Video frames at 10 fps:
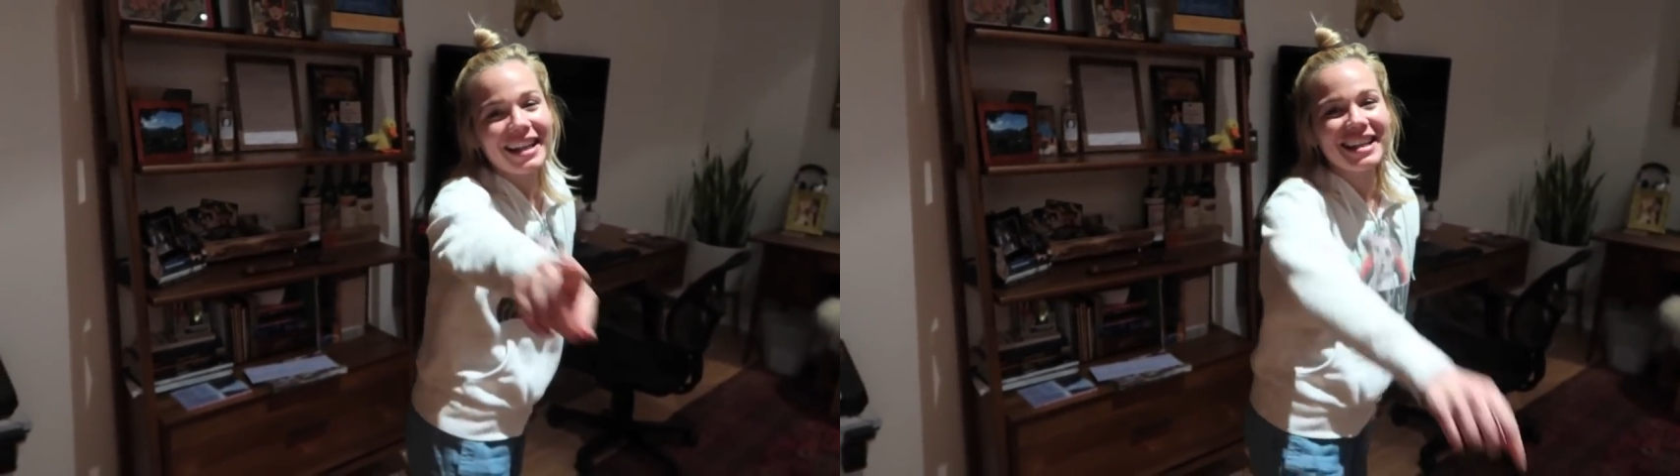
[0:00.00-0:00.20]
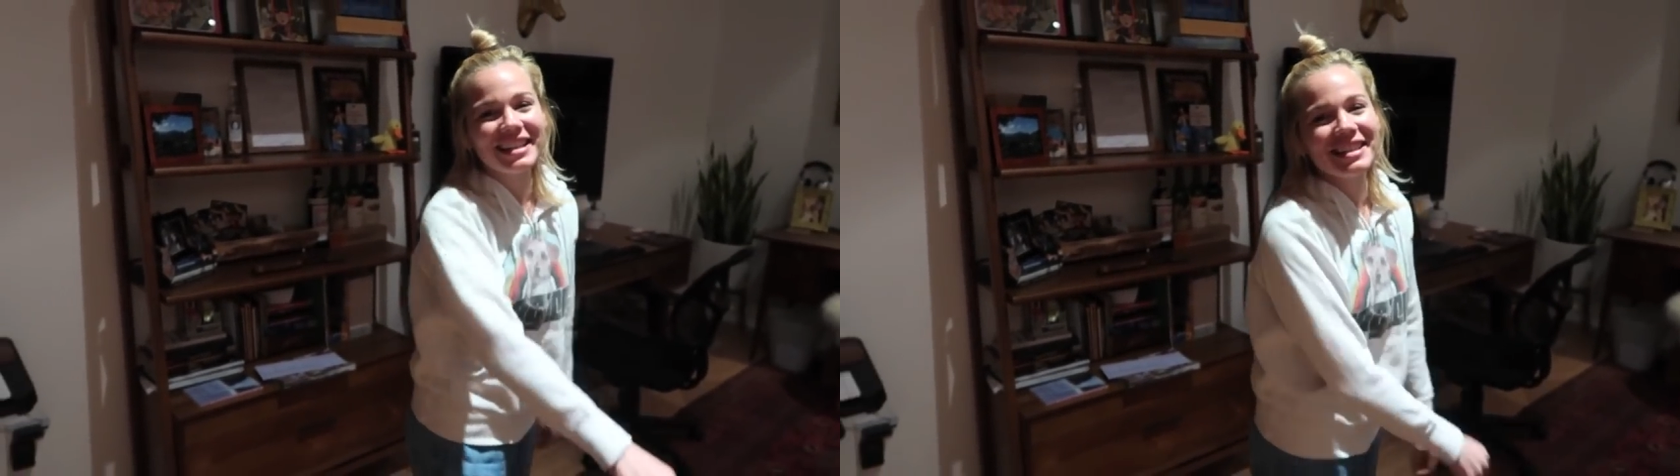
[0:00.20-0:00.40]

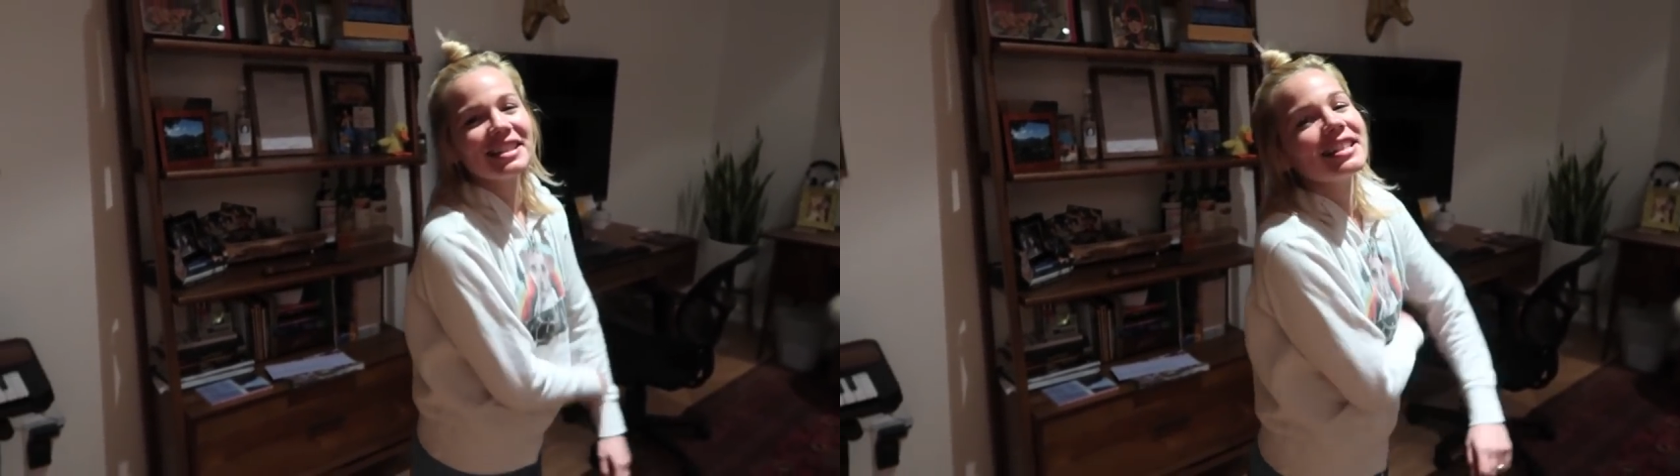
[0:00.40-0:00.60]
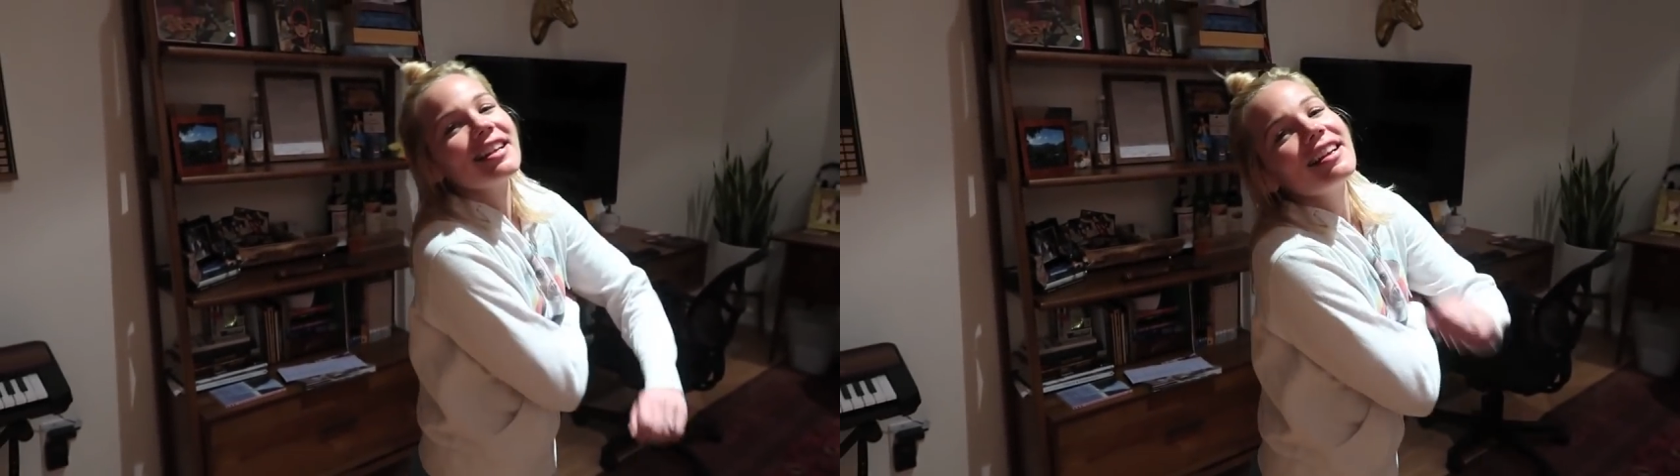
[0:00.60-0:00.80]

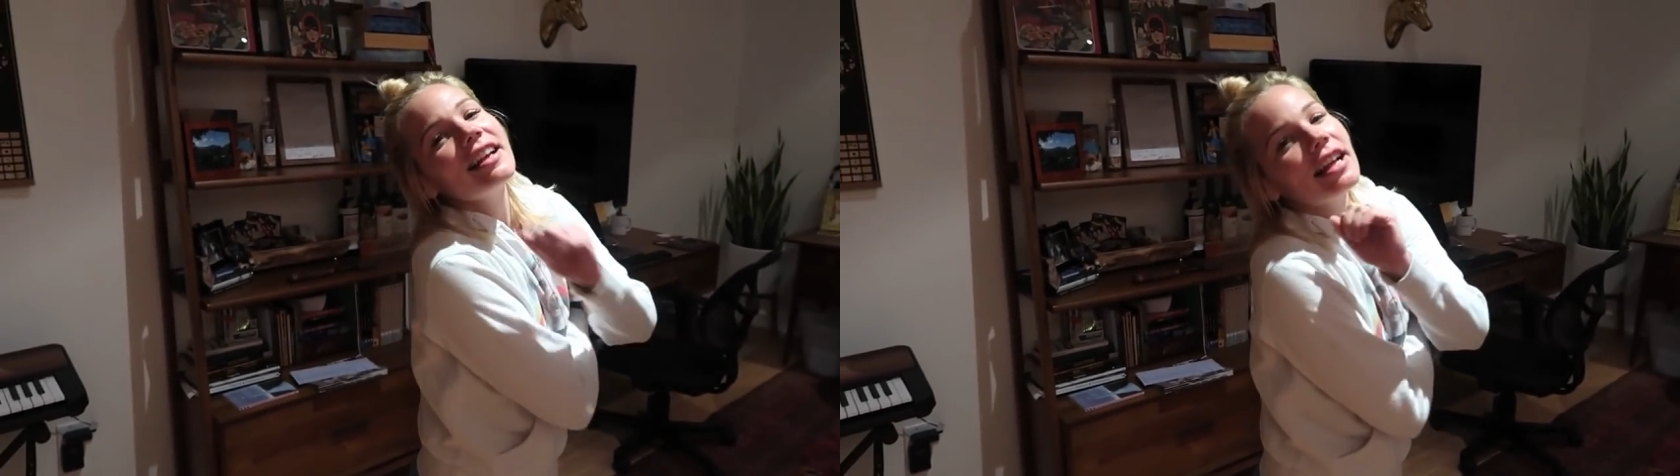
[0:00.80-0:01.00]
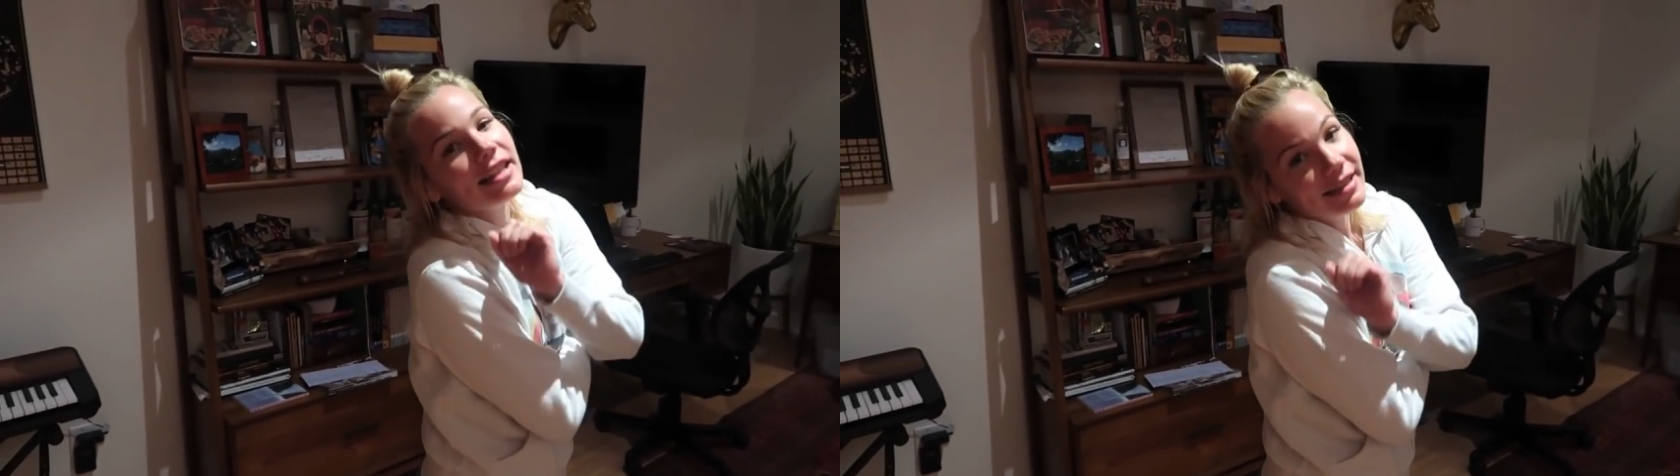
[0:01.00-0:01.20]
his
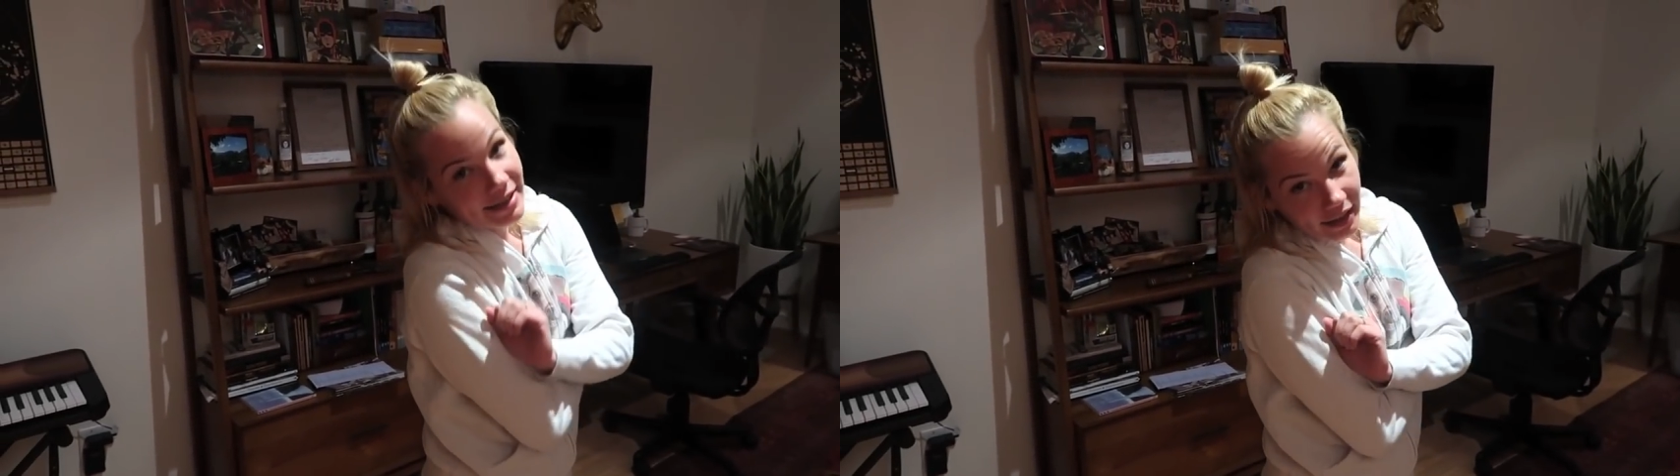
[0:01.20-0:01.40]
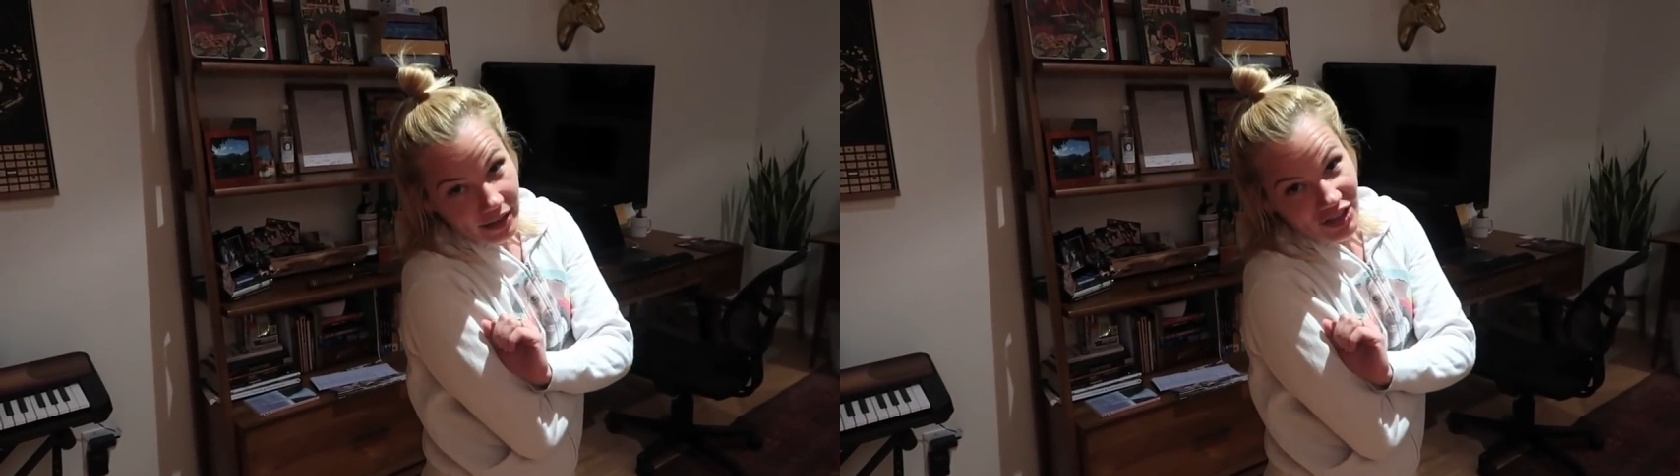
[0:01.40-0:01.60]

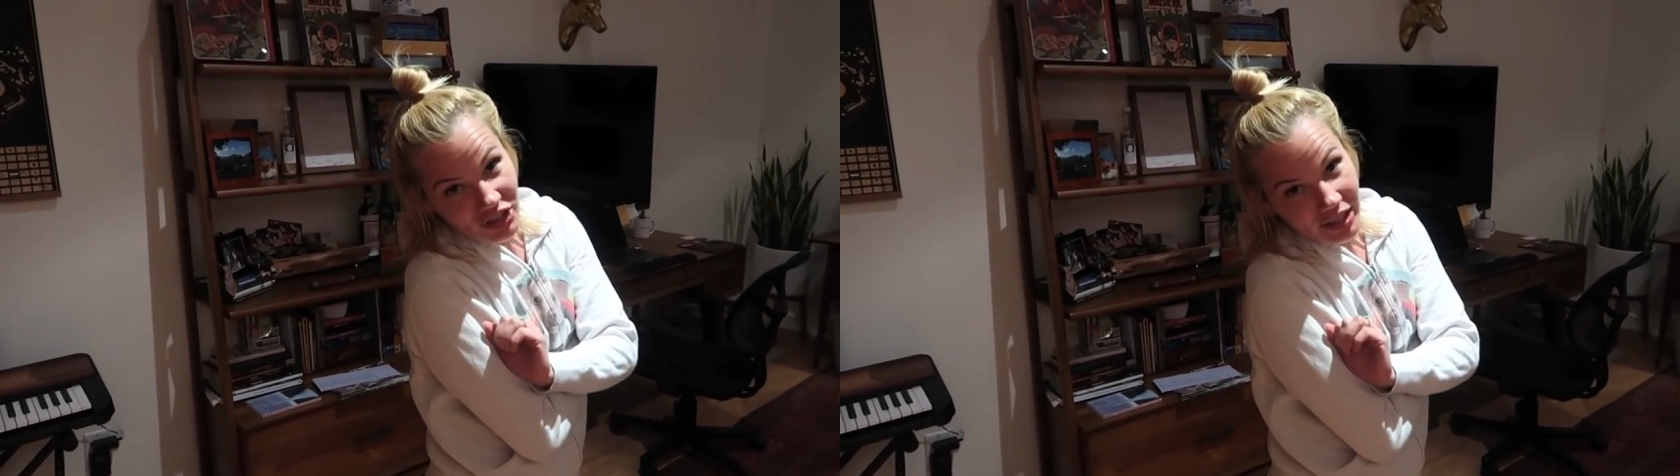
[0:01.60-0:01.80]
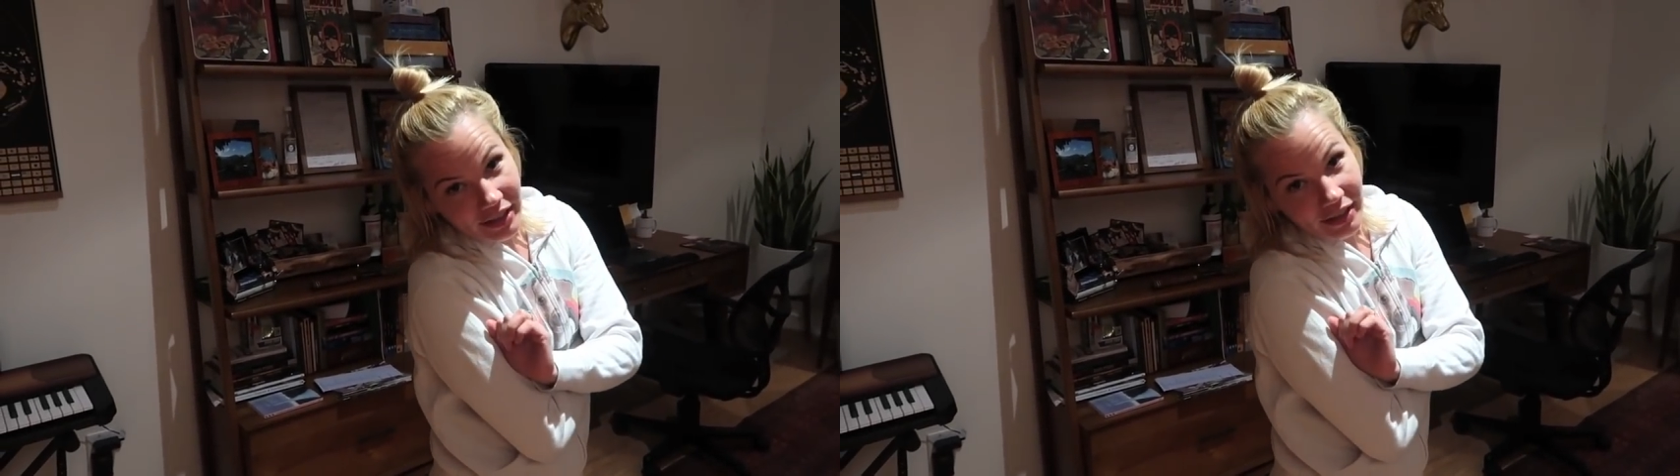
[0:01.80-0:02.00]

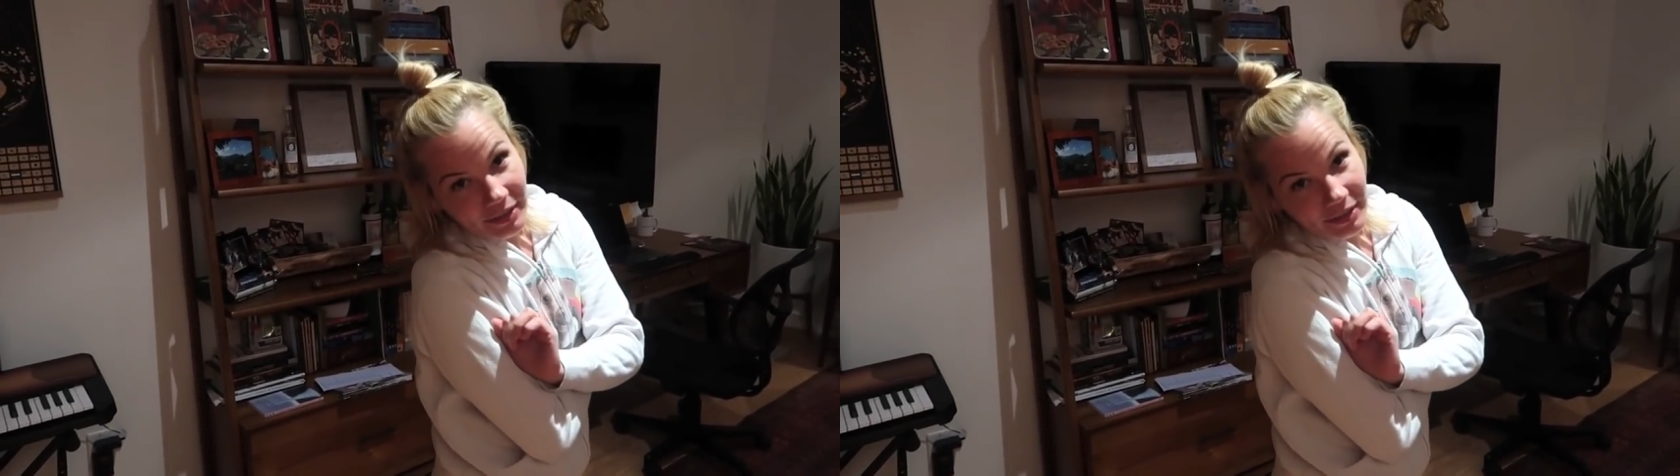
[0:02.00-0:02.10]
dungeon.